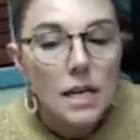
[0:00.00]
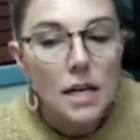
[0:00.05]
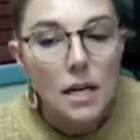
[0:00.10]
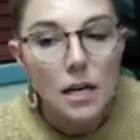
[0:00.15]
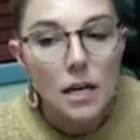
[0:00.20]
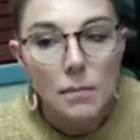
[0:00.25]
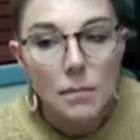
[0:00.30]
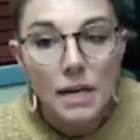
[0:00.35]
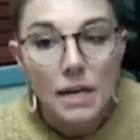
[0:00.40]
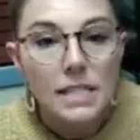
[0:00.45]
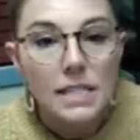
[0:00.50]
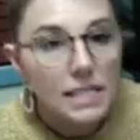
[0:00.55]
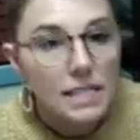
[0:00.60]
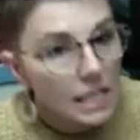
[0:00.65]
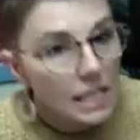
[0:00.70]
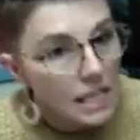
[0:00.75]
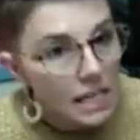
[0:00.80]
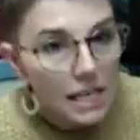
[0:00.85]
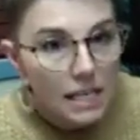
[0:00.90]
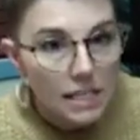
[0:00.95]

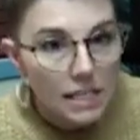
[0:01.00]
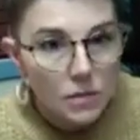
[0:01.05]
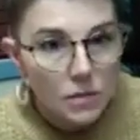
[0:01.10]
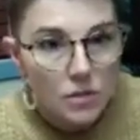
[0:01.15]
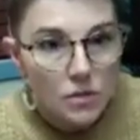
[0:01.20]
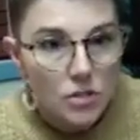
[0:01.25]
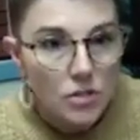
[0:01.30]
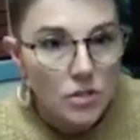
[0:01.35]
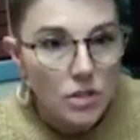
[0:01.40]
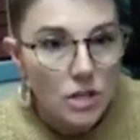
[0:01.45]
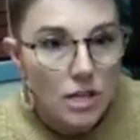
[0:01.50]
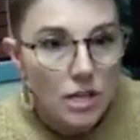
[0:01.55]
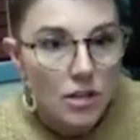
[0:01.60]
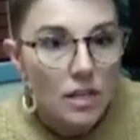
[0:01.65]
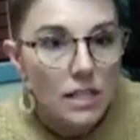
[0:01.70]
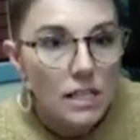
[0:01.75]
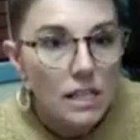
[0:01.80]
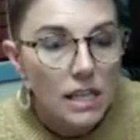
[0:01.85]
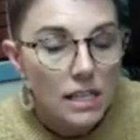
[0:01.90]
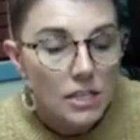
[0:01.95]
SAES, which is our
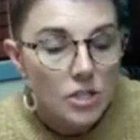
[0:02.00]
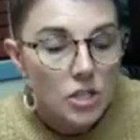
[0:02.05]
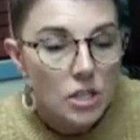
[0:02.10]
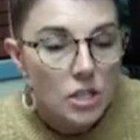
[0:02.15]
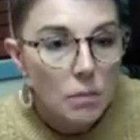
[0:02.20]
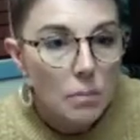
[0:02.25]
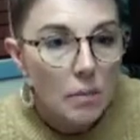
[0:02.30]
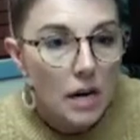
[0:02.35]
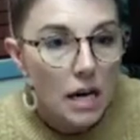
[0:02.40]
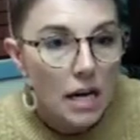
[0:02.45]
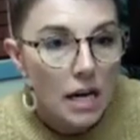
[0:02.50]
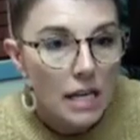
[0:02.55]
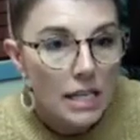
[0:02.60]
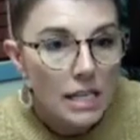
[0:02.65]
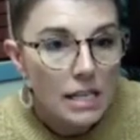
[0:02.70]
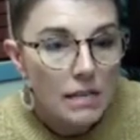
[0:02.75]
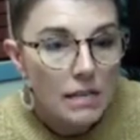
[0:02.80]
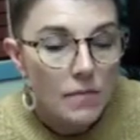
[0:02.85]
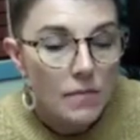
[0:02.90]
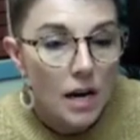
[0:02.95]
accreditation
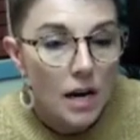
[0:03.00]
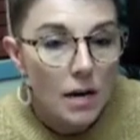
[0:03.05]
body.